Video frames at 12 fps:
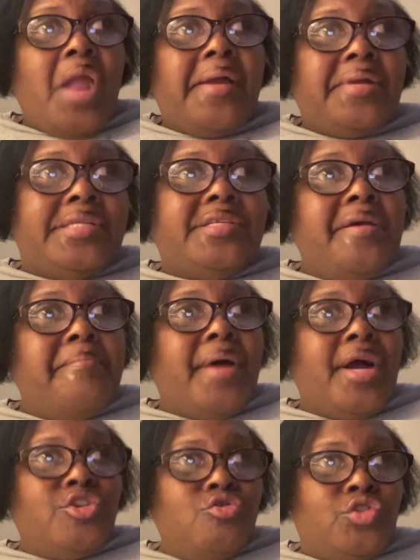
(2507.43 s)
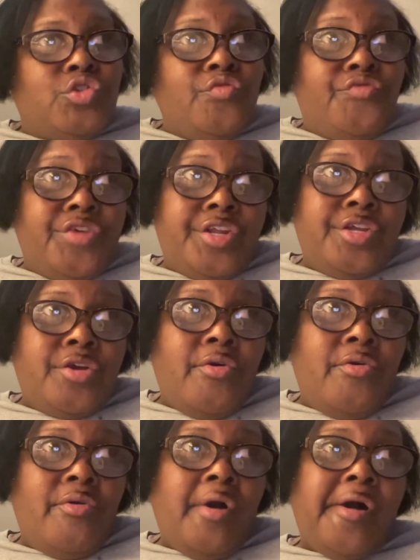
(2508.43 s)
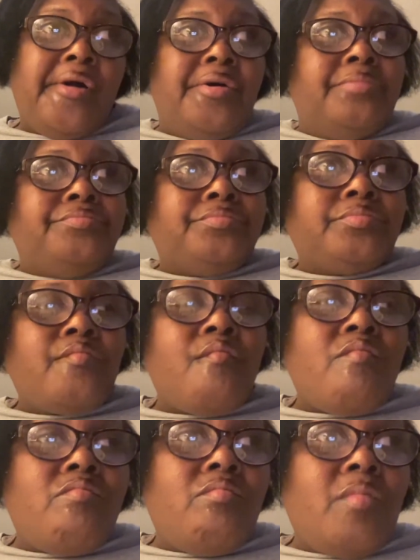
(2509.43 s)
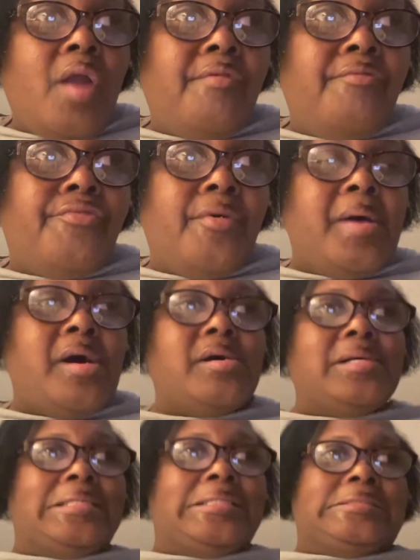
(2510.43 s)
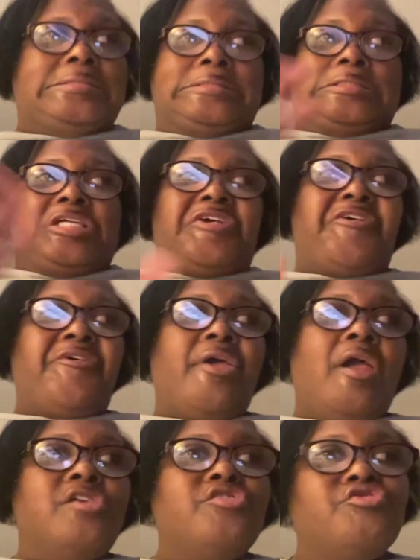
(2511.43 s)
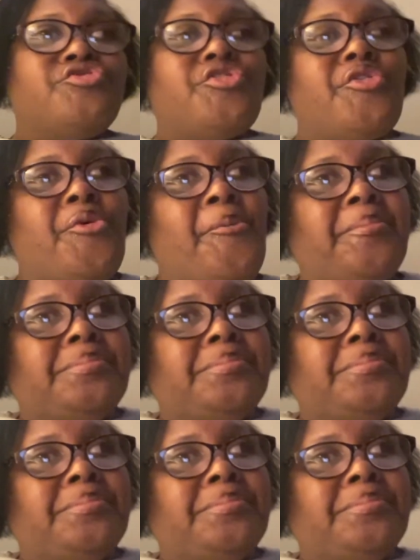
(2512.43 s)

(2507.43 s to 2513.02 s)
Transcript: and did my YouTube video um, for my um, YouTube.